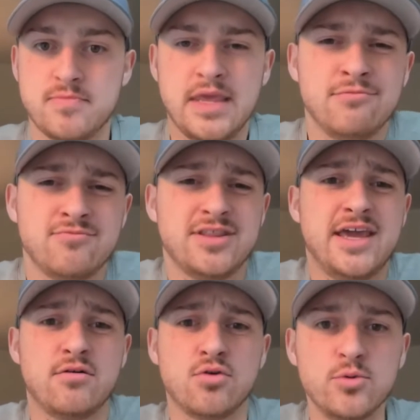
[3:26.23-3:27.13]
I don't really
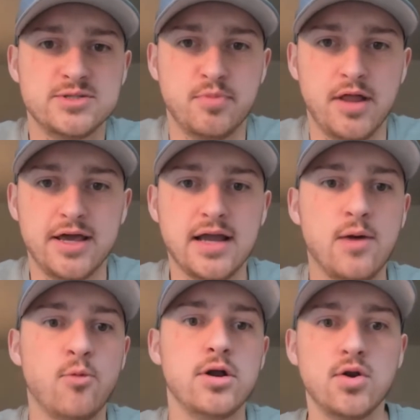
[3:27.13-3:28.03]
care who he's playing.
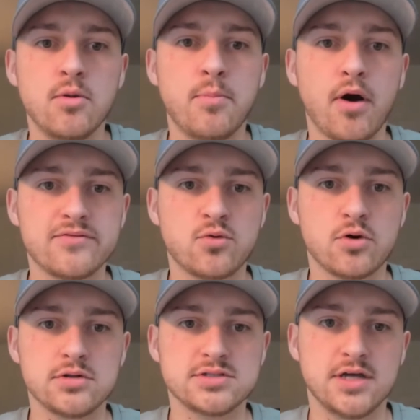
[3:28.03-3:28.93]
I want no part of
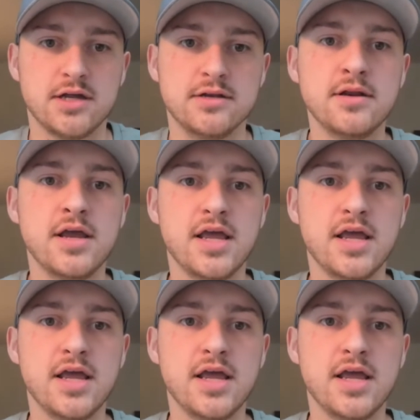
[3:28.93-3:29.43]
Courtland Sutton